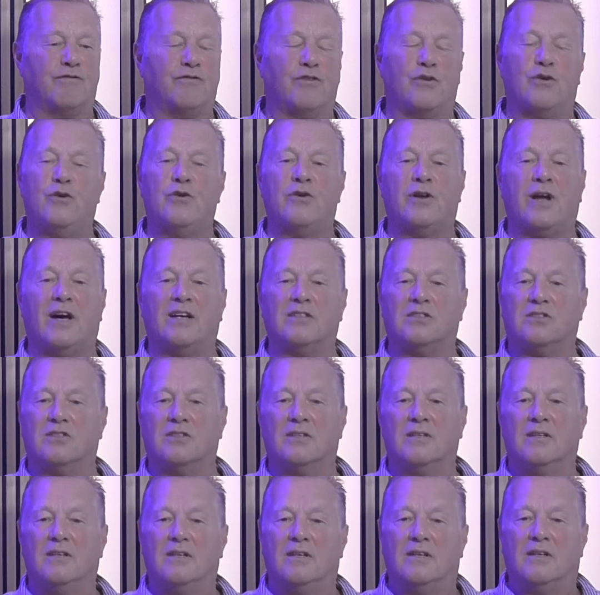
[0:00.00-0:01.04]
through this.
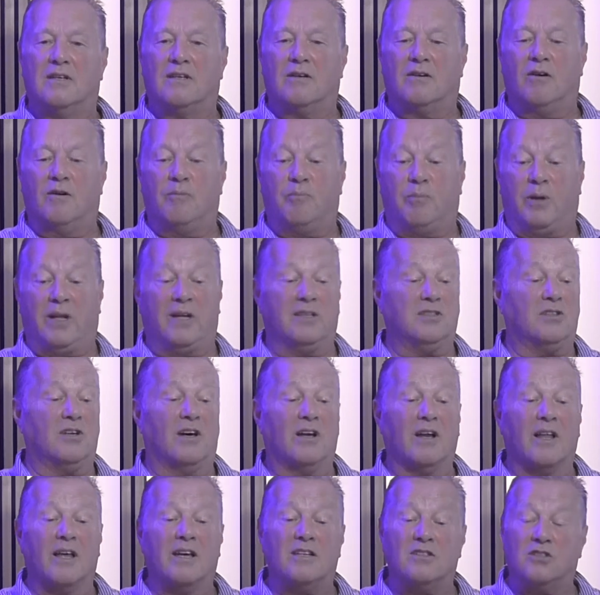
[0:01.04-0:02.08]
God bless her,
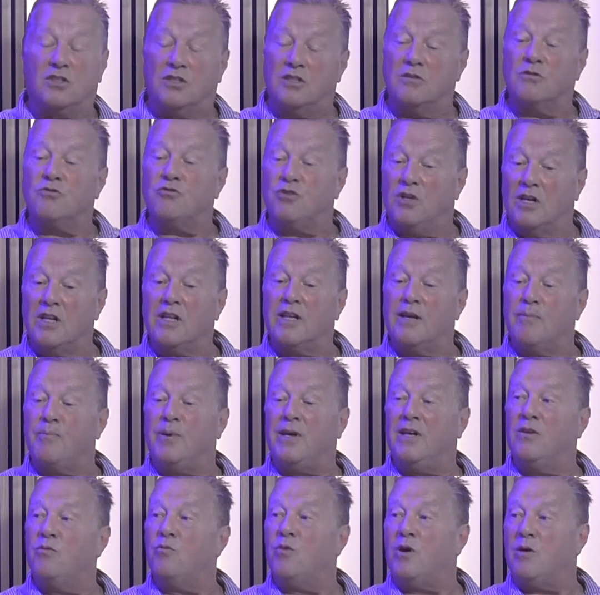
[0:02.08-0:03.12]
like, she's really
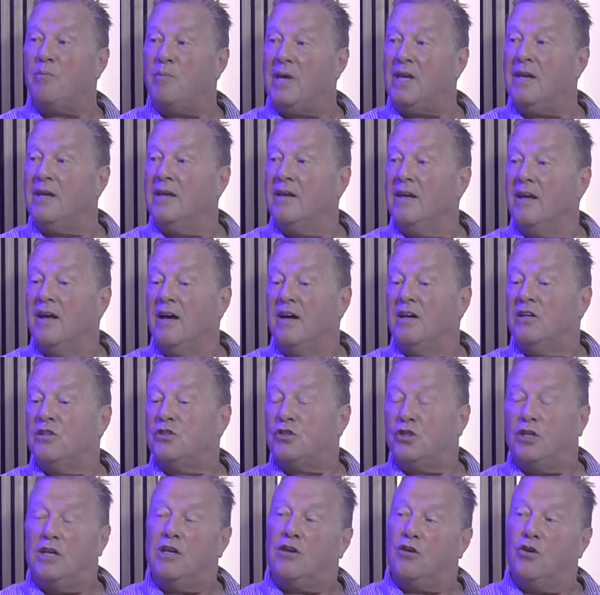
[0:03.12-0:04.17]
been with me.
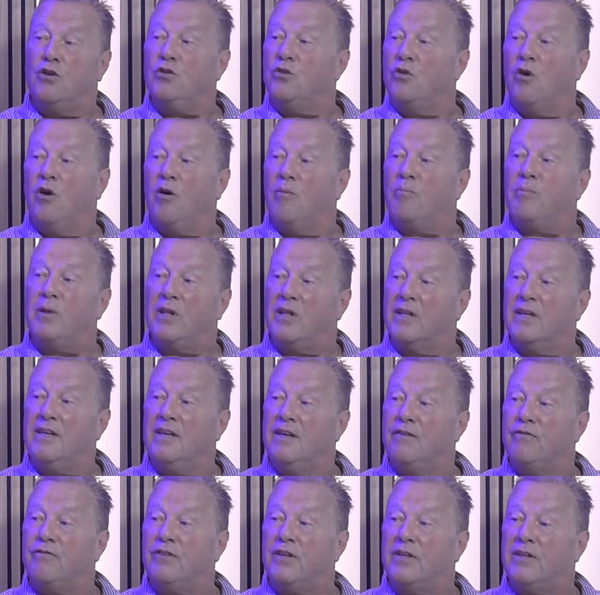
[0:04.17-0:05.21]
She could not
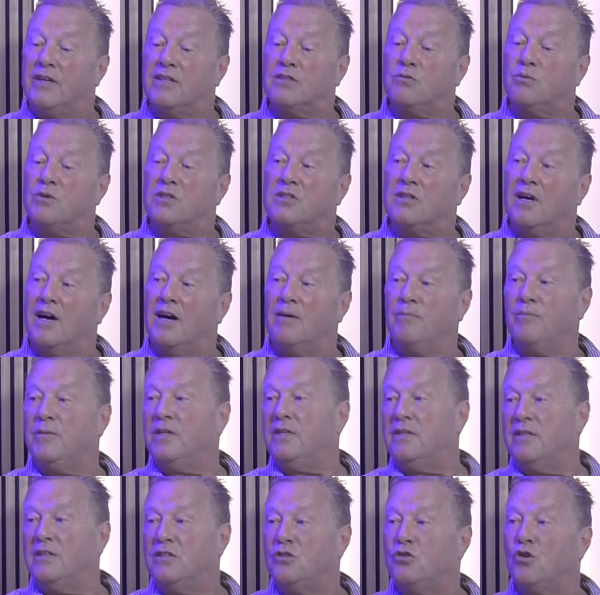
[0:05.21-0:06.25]
believe that this was
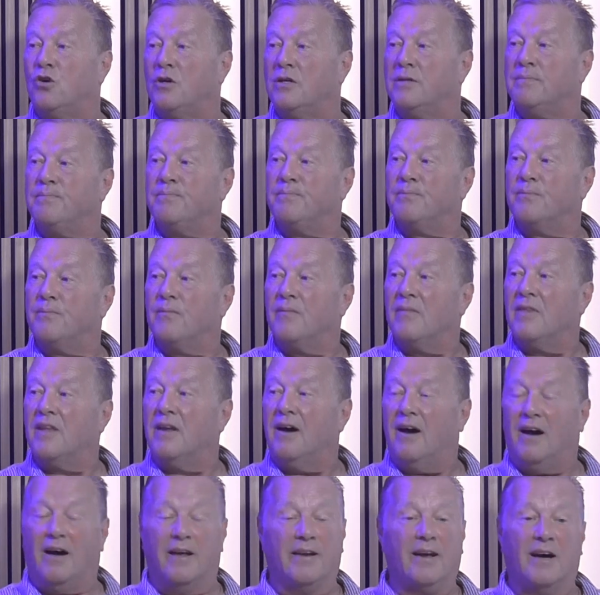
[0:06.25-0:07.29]
happening to John.
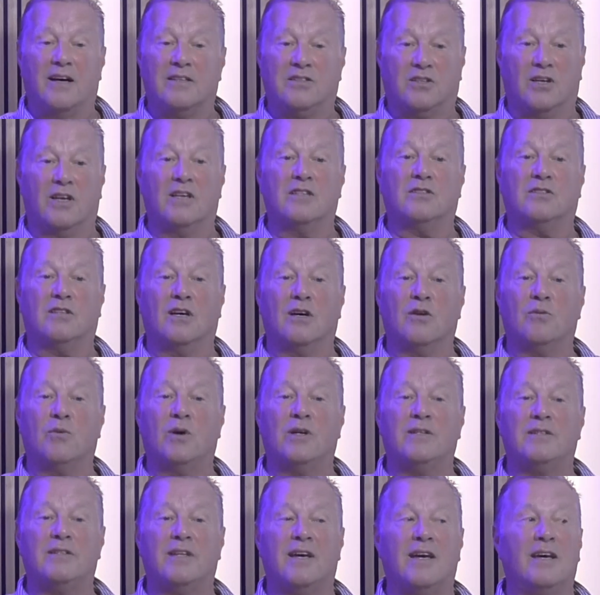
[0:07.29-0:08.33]
And I says to her
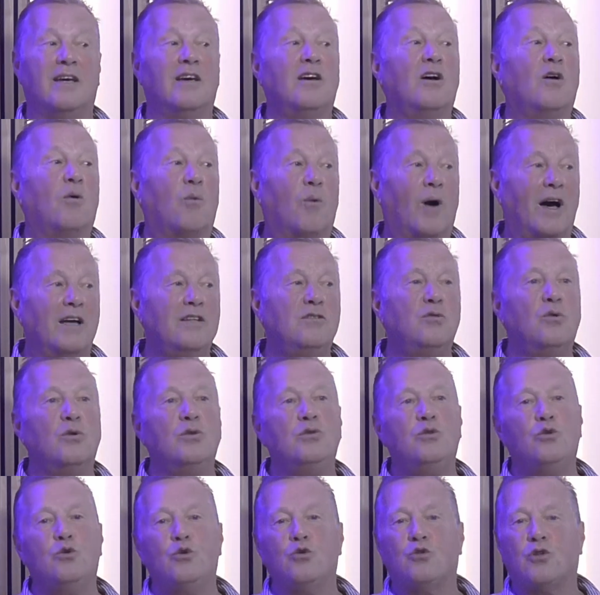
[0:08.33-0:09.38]
one day, why
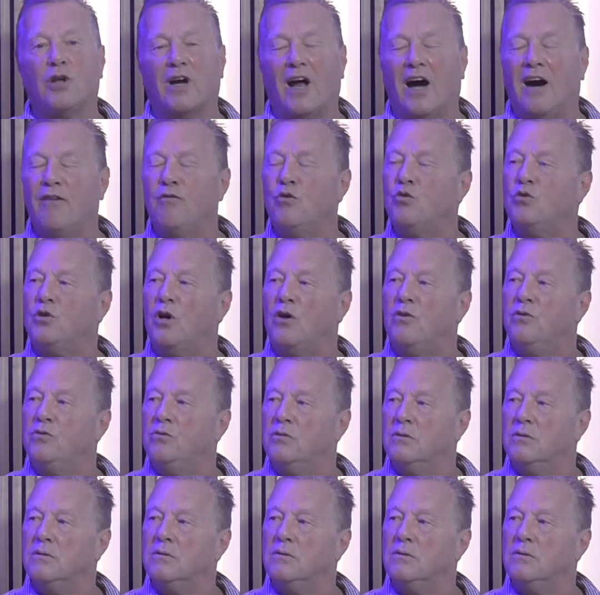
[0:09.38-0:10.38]
don't you travel down